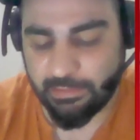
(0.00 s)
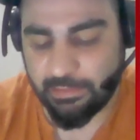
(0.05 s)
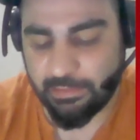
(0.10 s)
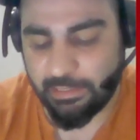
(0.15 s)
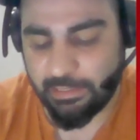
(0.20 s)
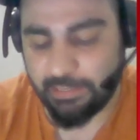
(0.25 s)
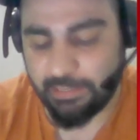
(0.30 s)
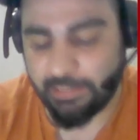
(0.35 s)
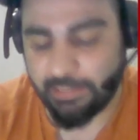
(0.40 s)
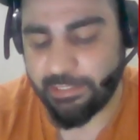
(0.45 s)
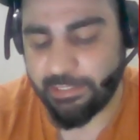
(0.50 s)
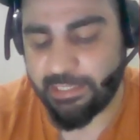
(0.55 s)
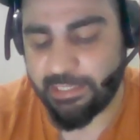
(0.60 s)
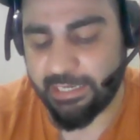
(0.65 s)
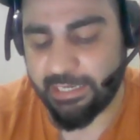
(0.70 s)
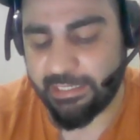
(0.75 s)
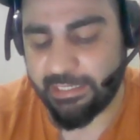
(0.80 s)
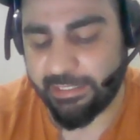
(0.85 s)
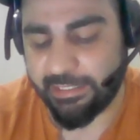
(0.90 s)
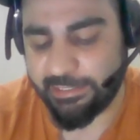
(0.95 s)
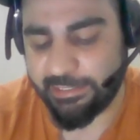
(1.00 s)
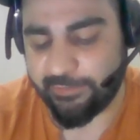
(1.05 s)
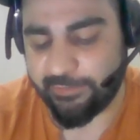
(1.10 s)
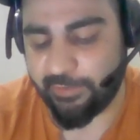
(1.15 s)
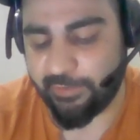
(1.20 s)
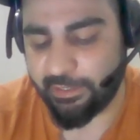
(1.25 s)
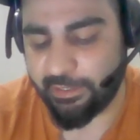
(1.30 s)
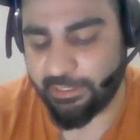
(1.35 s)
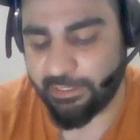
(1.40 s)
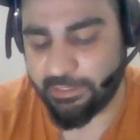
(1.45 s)
increasing and decreasing
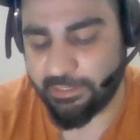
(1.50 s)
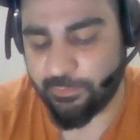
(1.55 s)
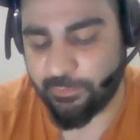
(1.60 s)
functions.